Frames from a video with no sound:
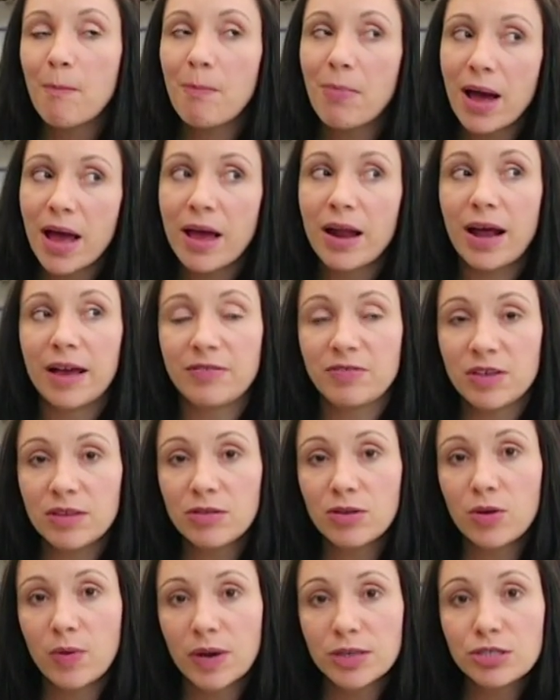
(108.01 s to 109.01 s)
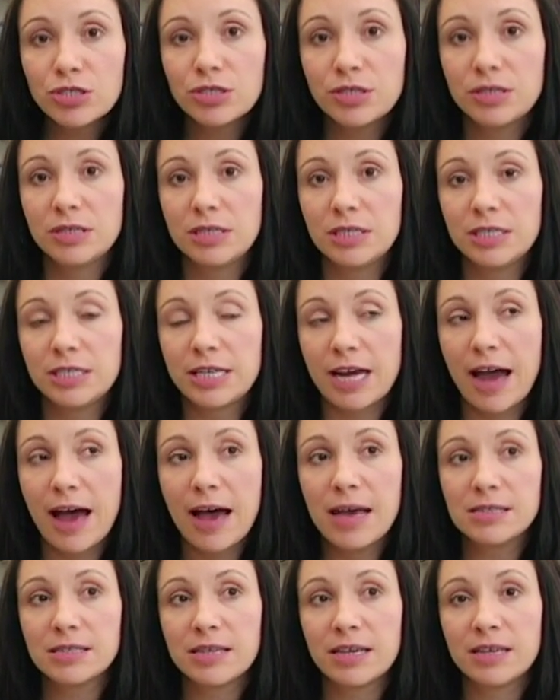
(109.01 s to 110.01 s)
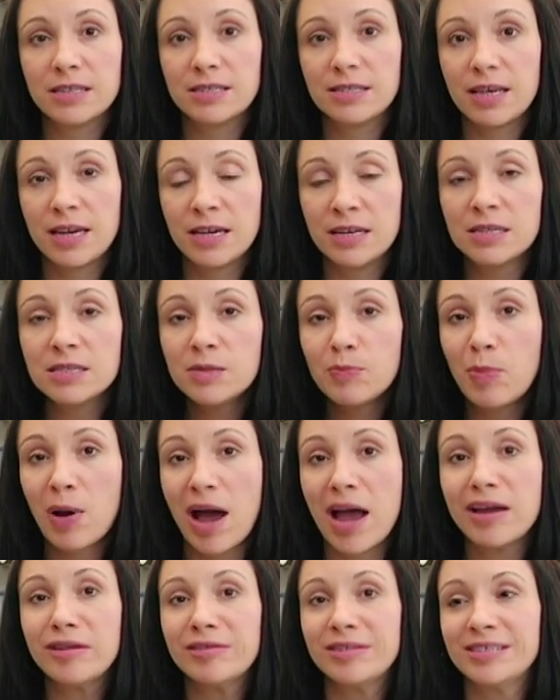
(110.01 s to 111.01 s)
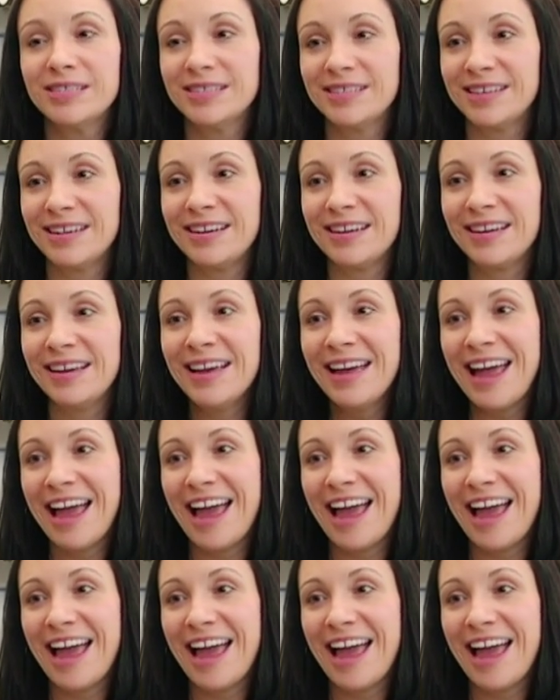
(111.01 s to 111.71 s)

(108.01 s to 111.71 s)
But I think the question you need to ask is piracy